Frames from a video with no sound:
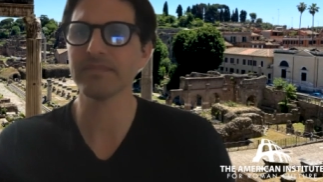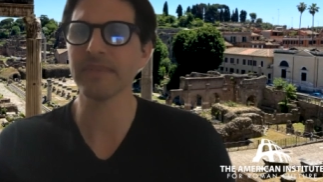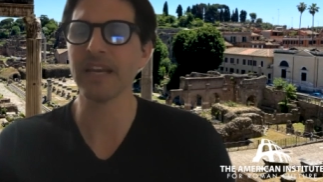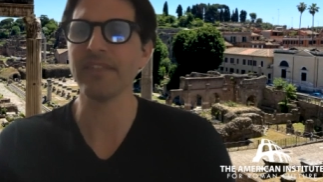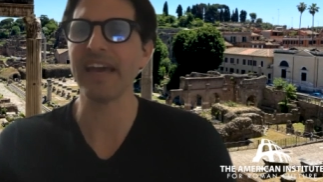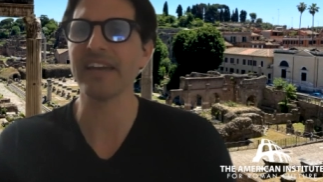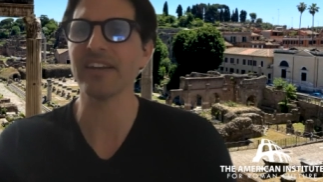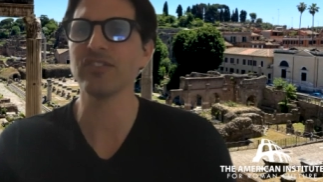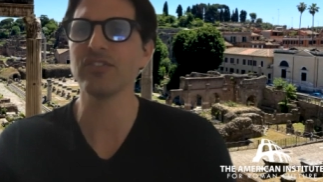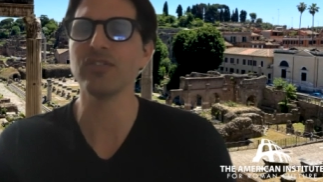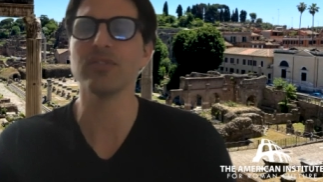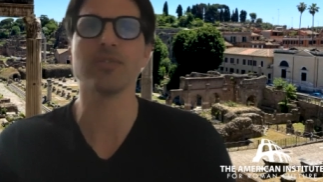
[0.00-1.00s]
of
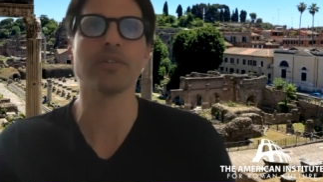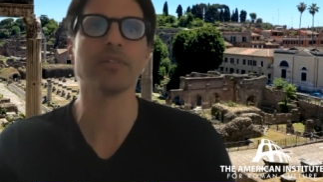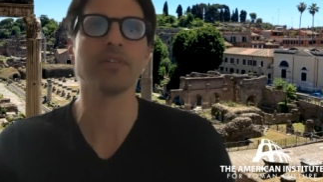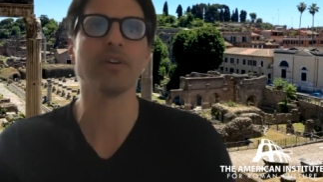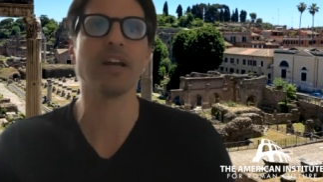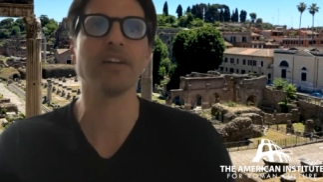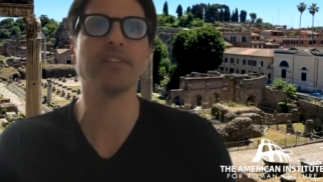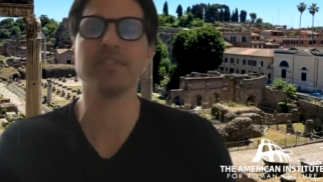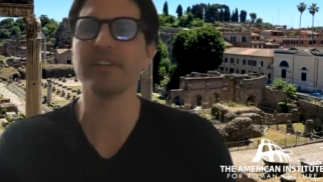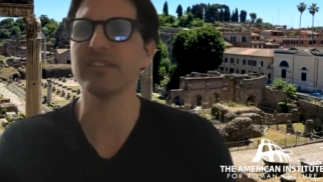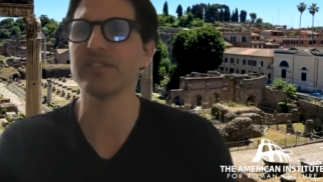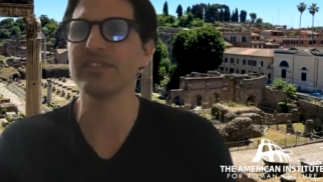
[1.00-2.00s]
attitude, or you know, kind
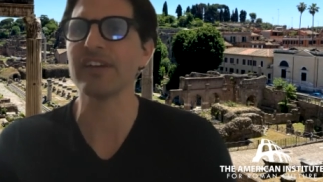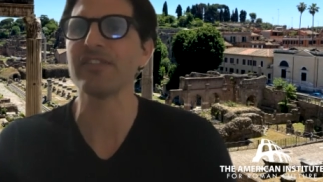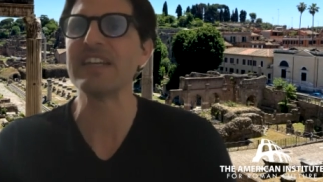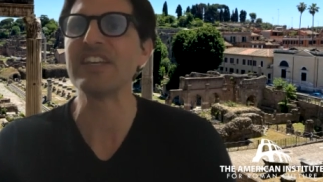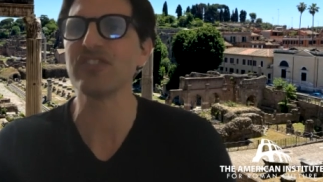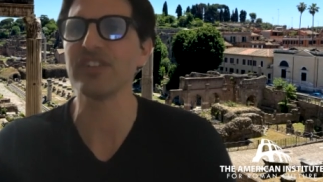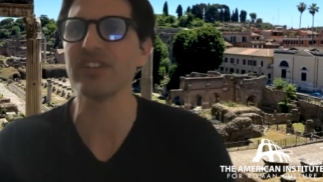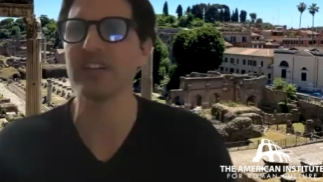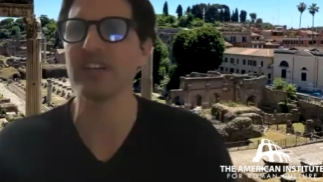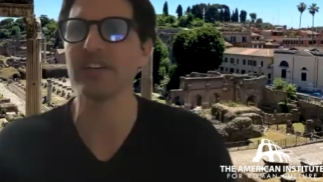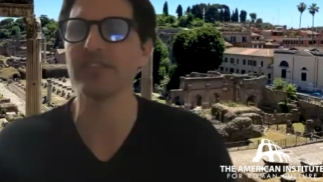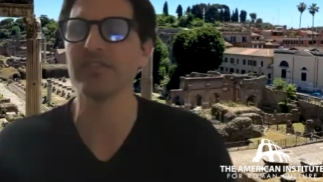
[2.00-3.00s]
of, you know, definition
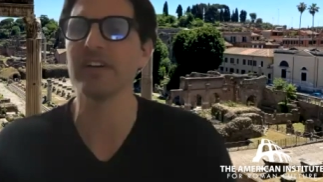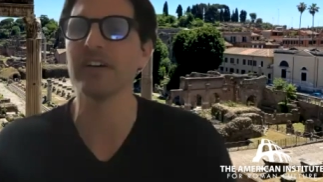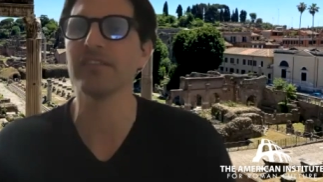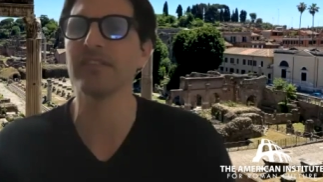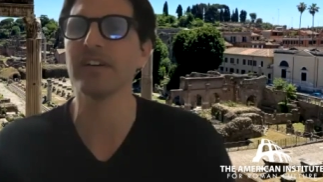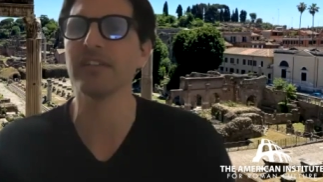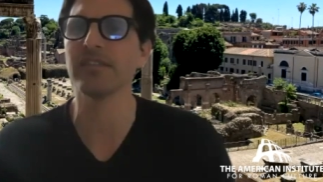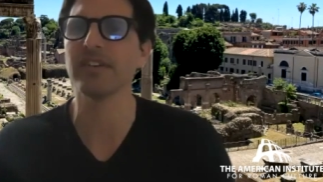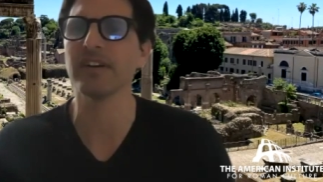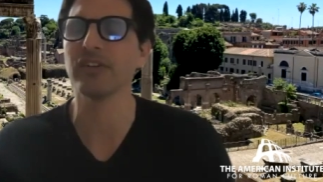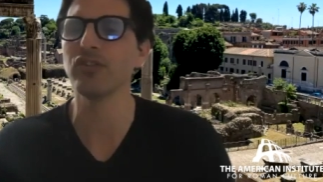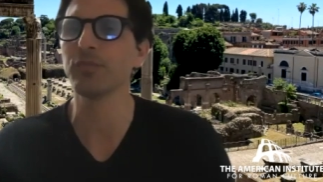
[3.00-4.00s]

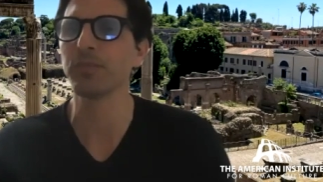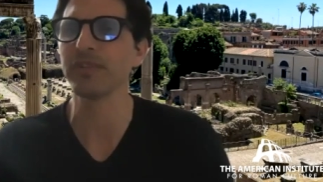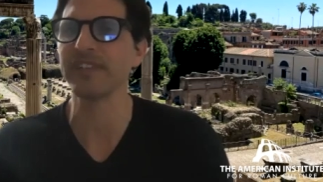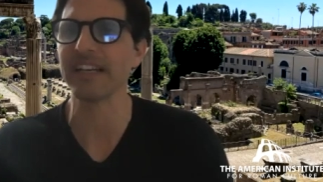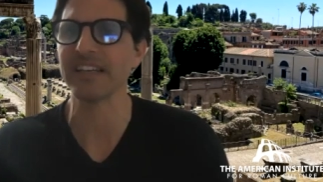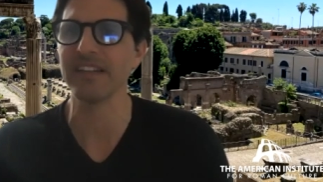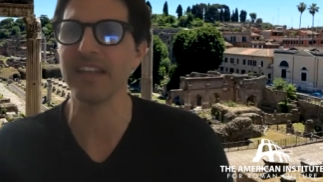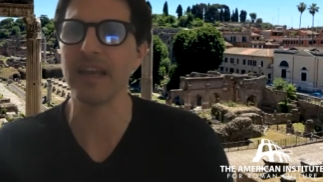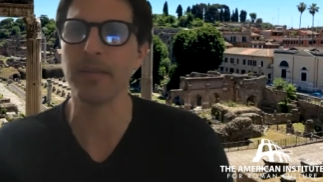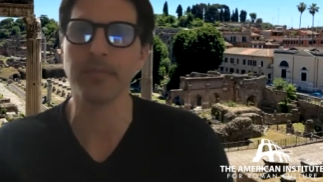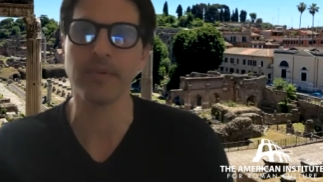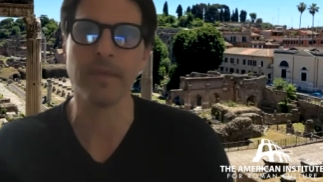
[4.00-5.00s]
of who's protecting the
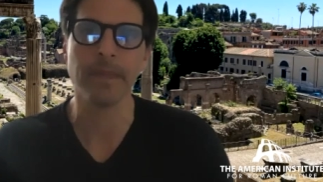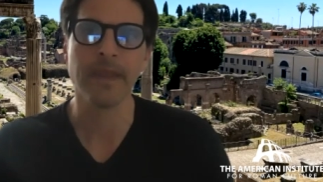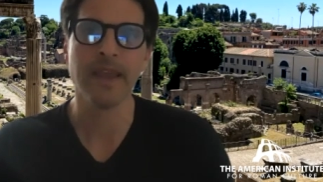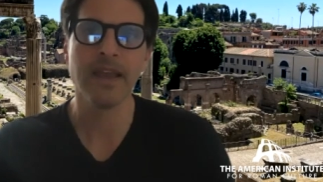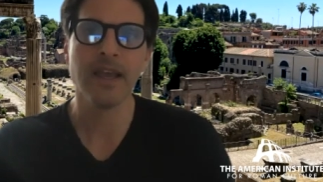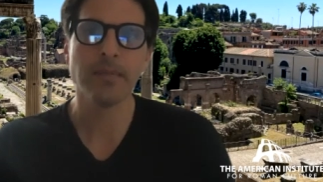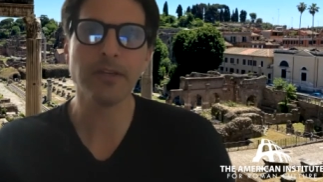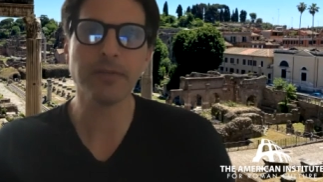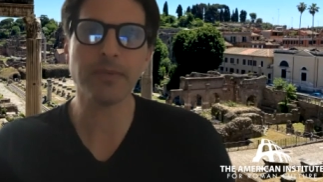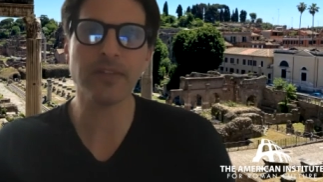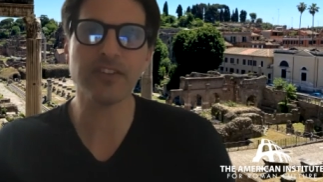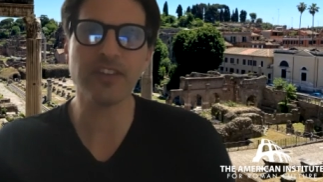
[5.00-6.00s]
emperor. Please
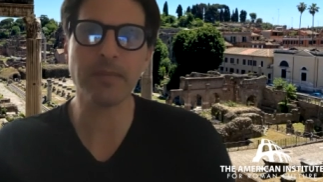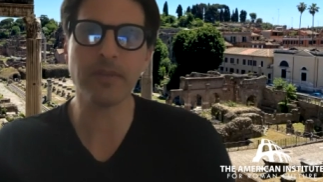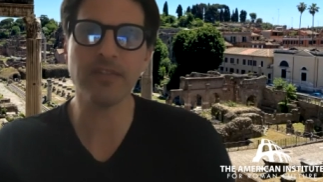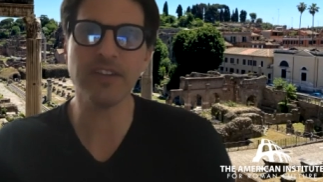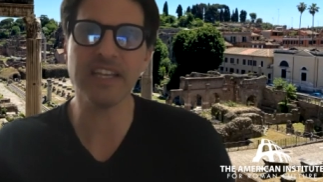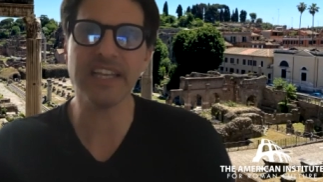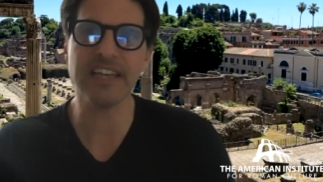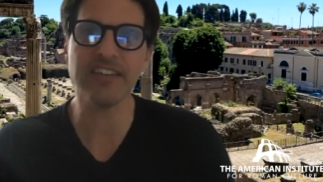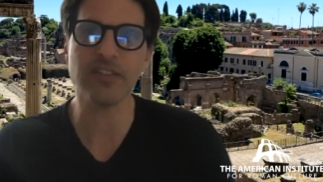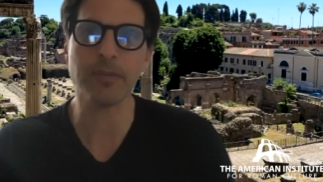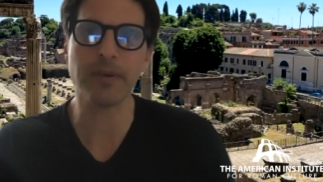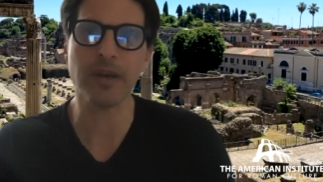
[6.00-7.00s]
put the Casamara de Vigiles
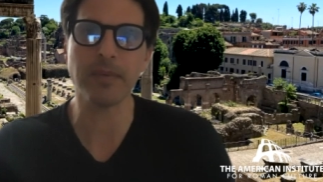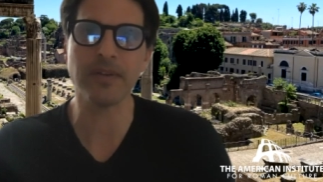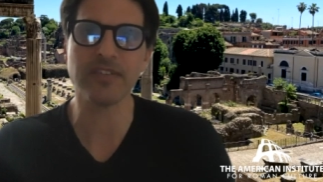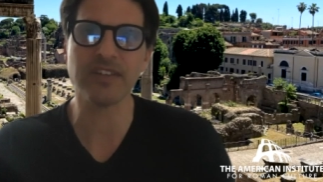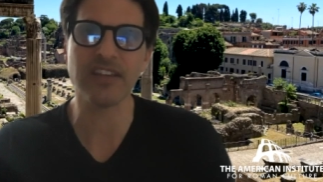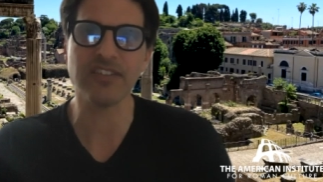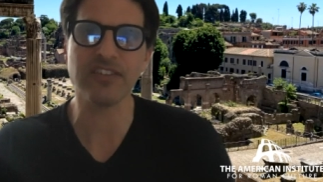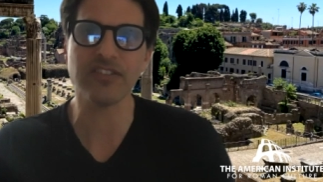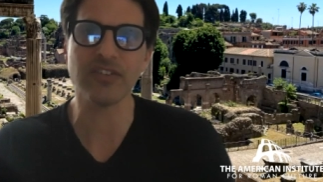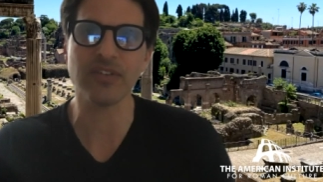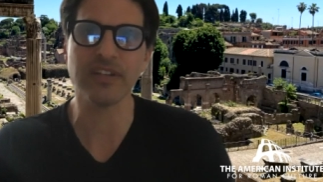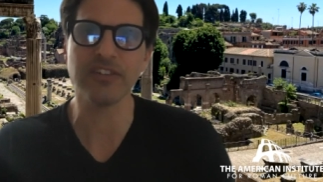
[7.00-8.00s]
and the Pyramid of Cestius
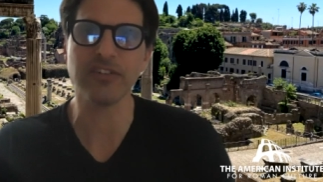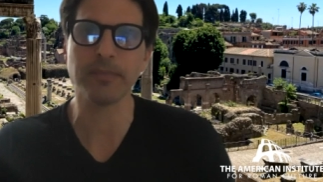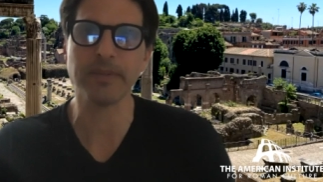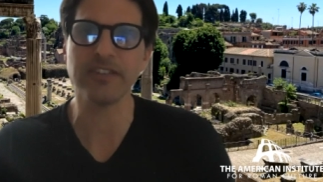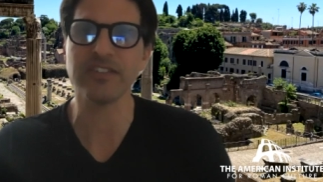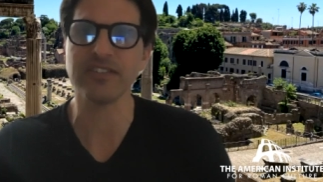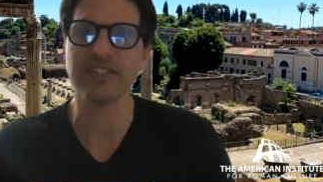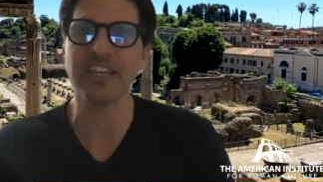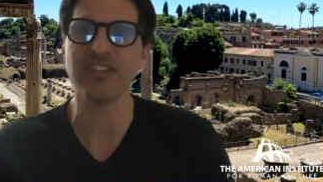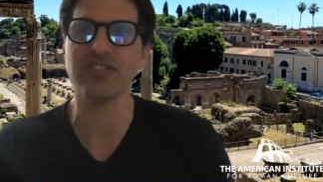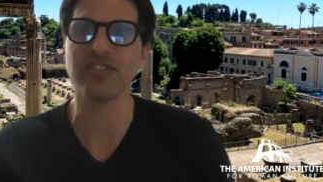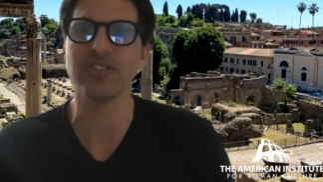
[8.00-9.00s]
on your list of places to
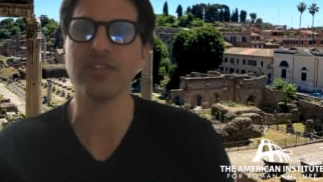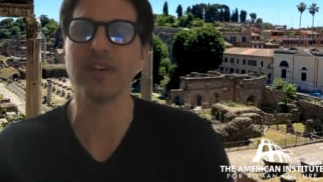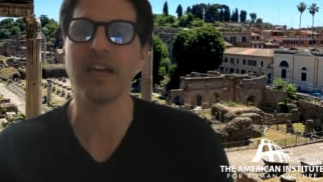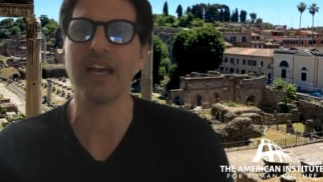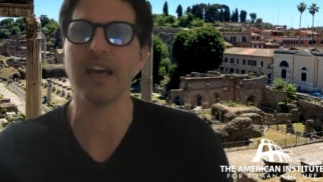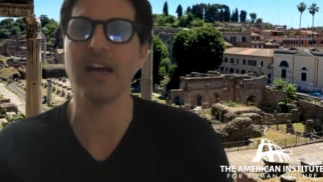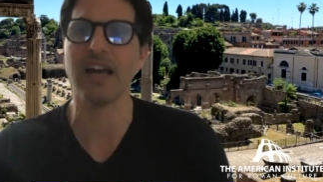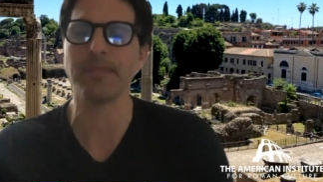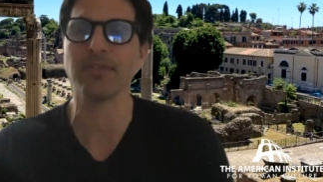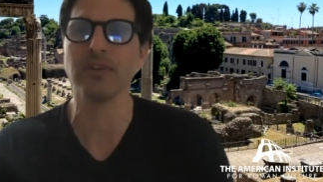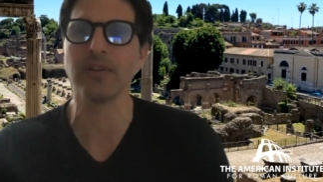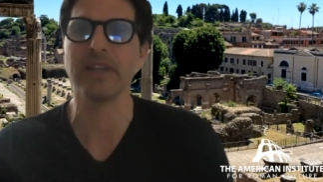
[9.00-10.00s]
take us to.
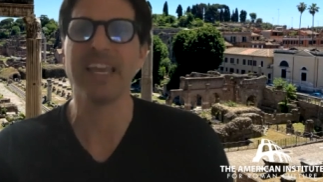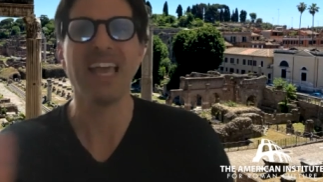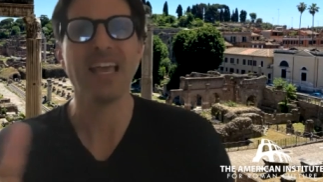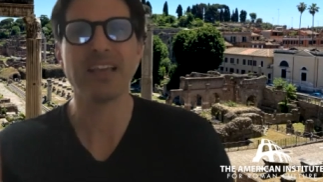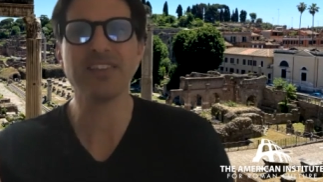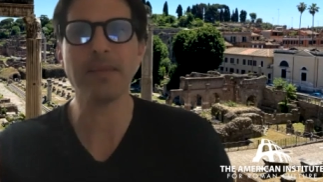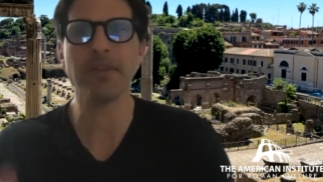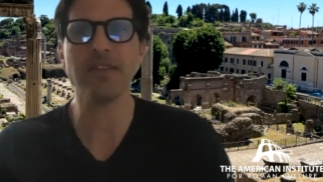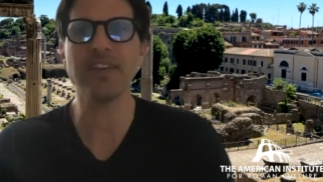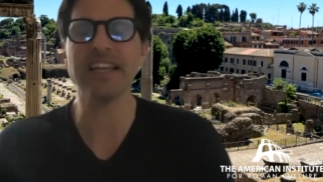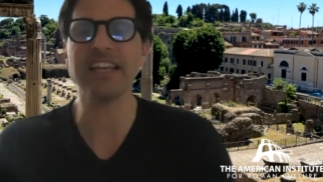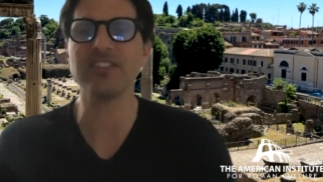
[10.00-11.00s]
Absolutely. Casamara
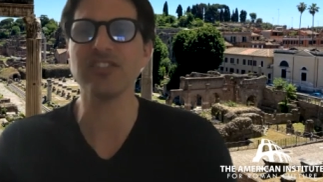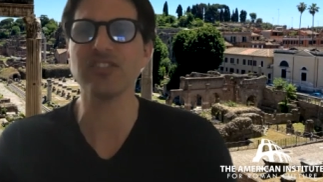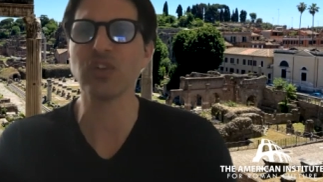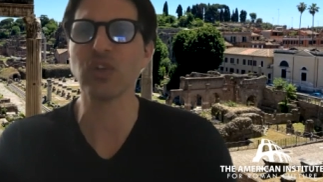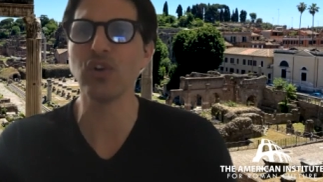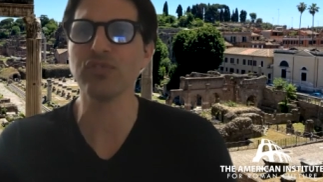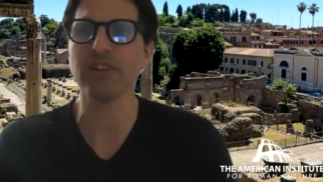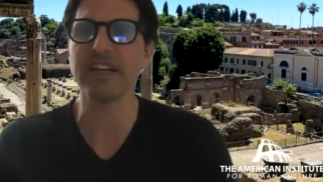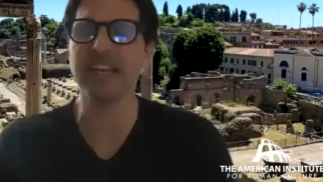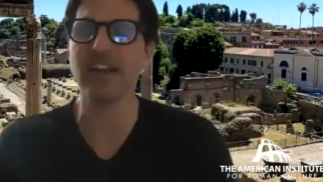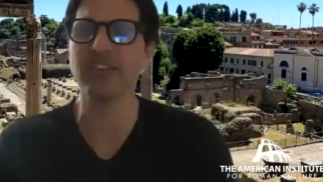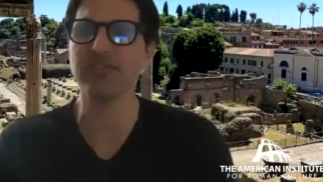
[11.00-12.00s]
de Vigiles is closed right
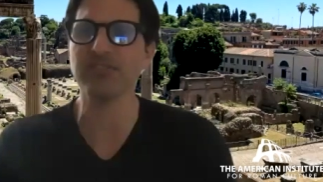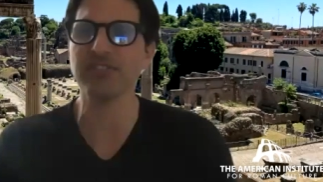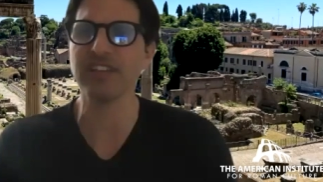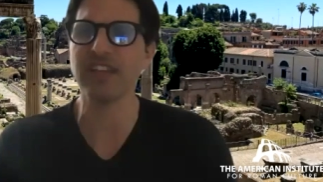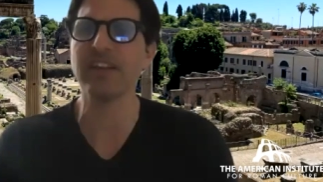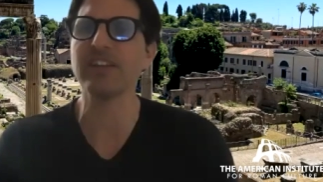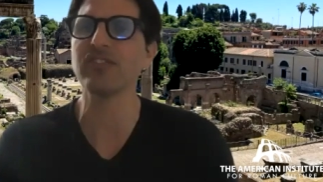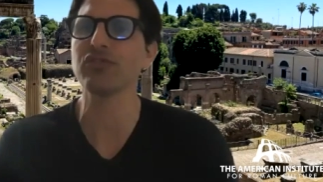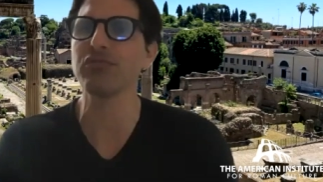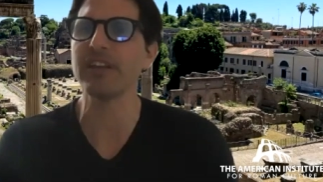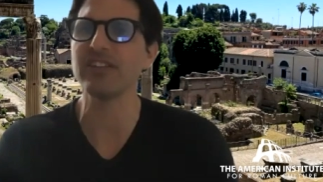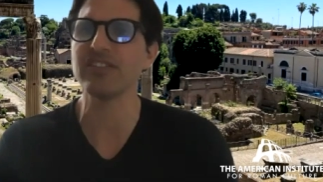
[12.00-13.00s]
now. It's in Trastevere. It's a
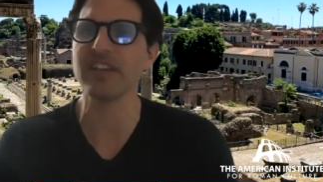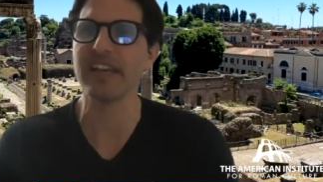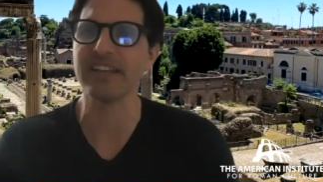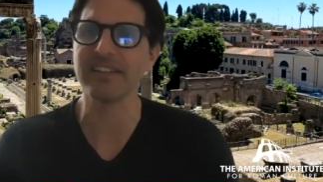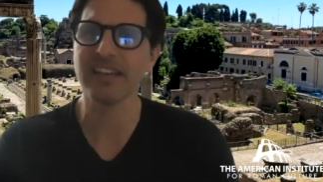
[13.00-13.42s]
great site.